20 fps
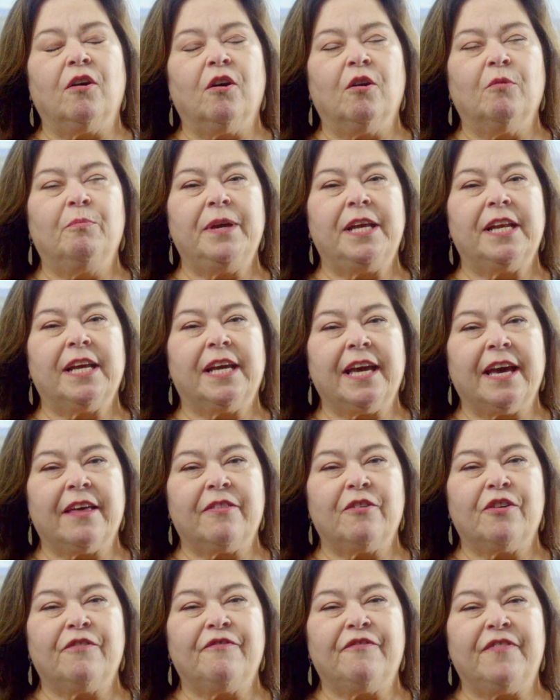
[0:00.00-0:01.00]
all be
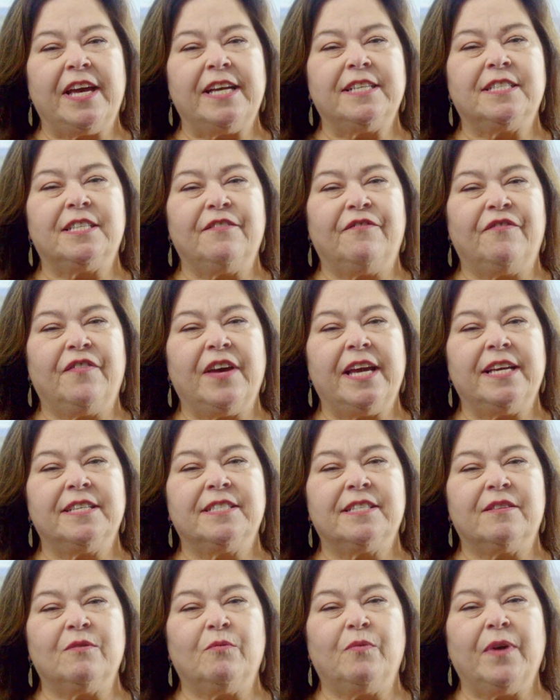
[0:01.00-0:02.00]
together face to
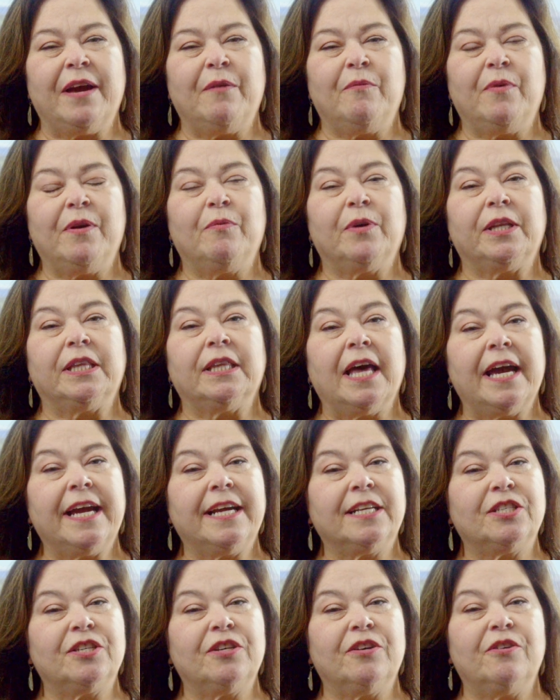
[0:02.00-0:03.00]
face the way we would
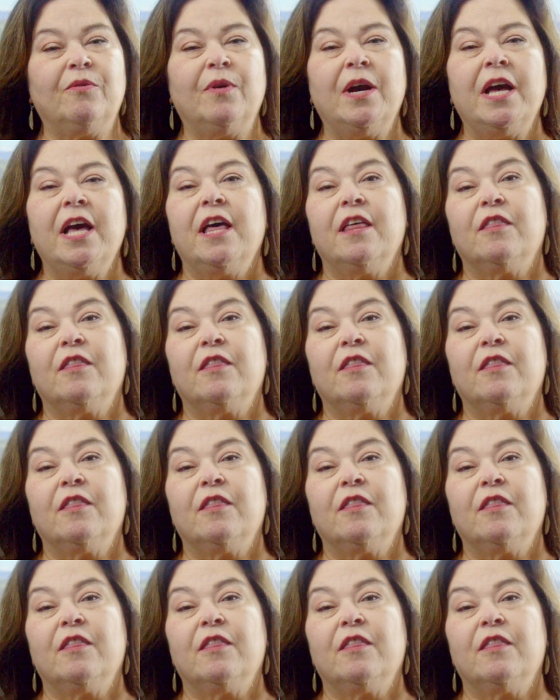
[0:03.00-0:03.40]
like to,